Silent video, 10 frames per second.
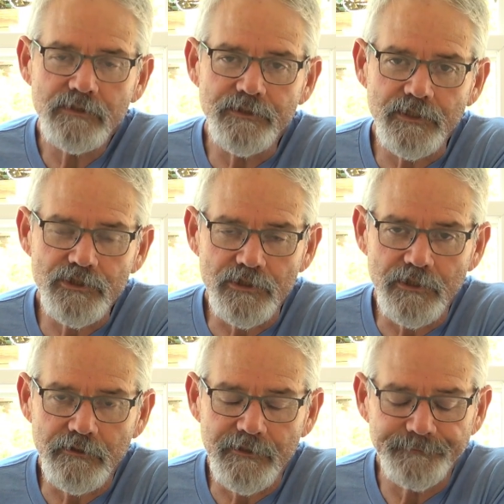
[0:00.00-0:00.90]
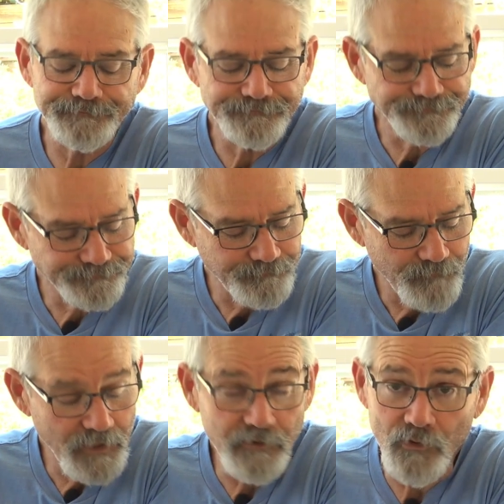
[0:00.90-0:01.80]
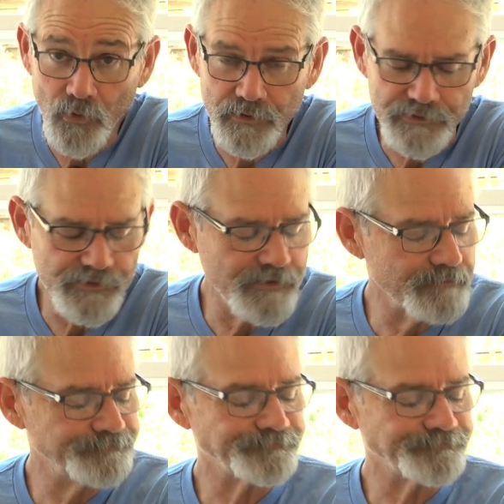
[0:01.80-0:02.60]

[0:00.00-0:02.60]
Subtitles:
Dictionary, Concordance.